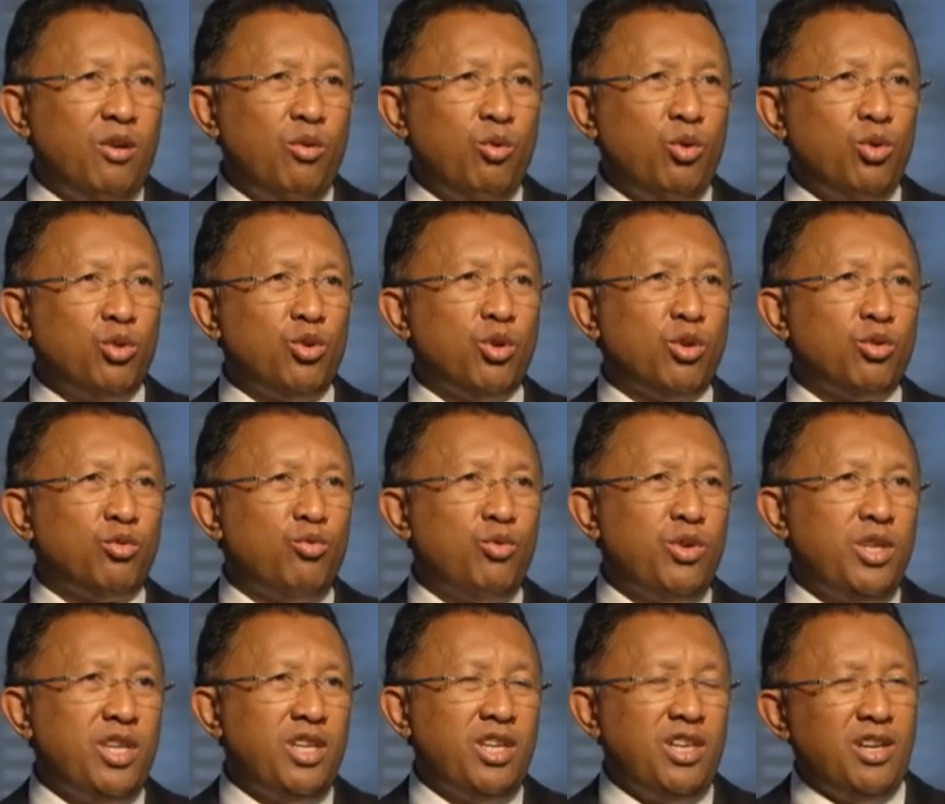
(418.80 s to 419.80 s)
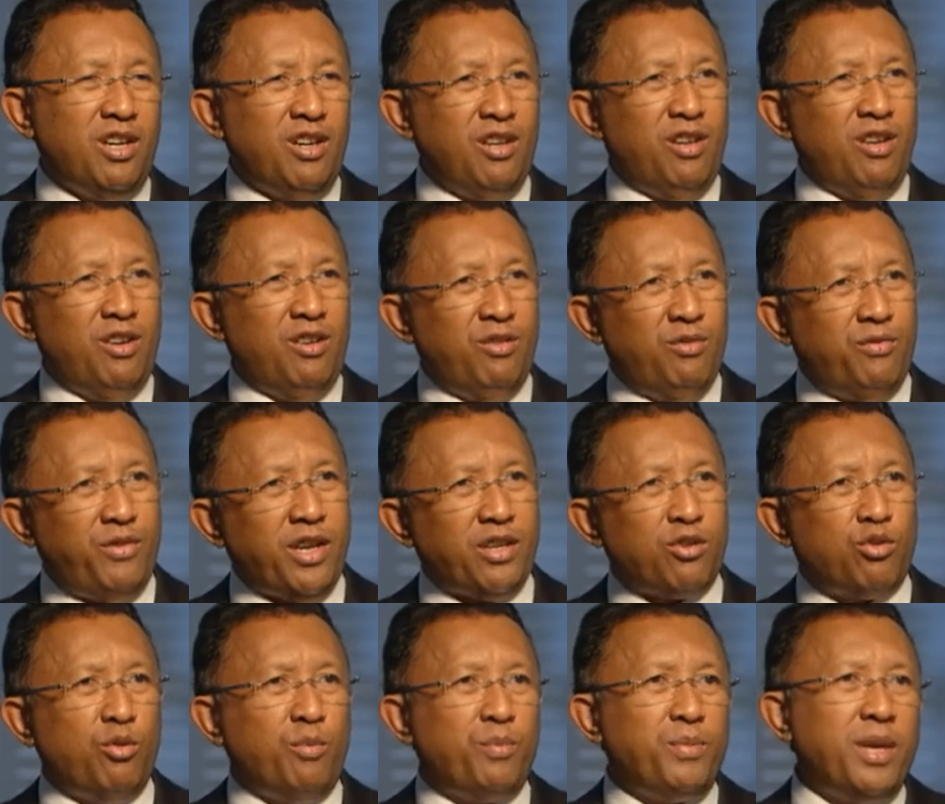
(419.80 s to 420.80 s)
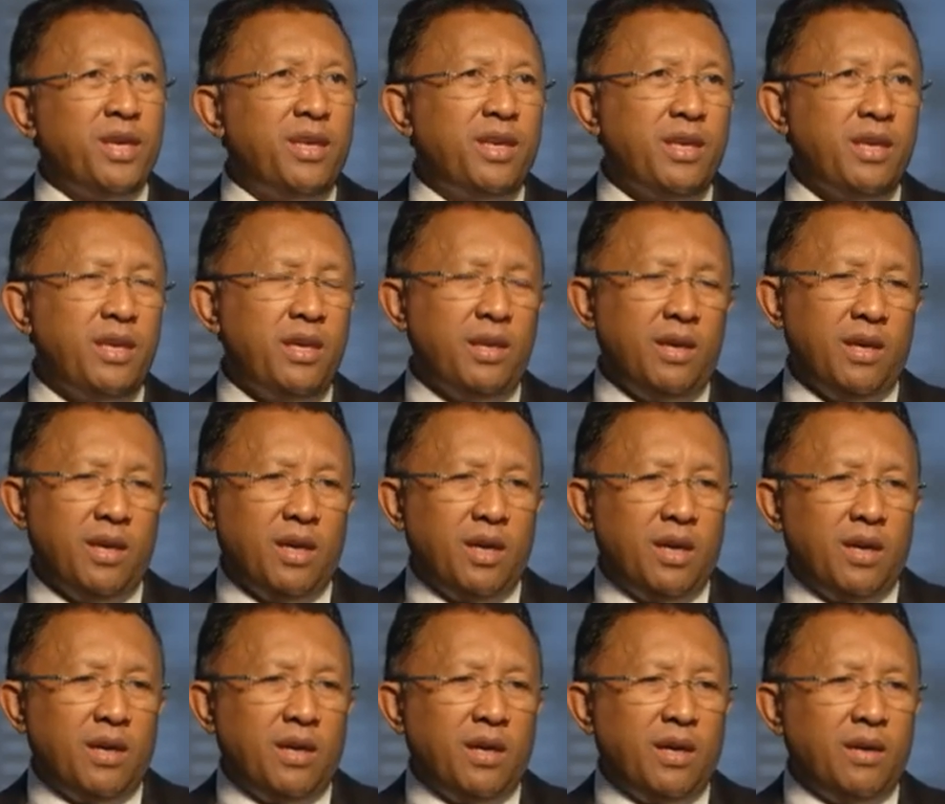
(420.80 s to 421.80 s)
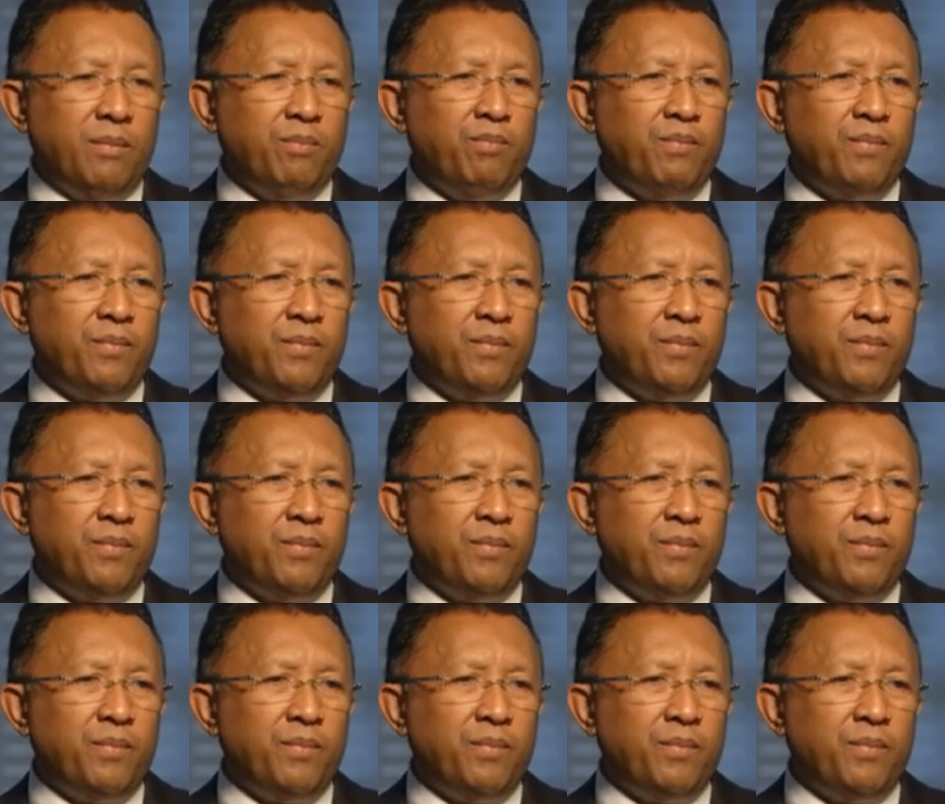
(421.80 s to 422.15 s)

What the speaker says: think people are interested in the country. I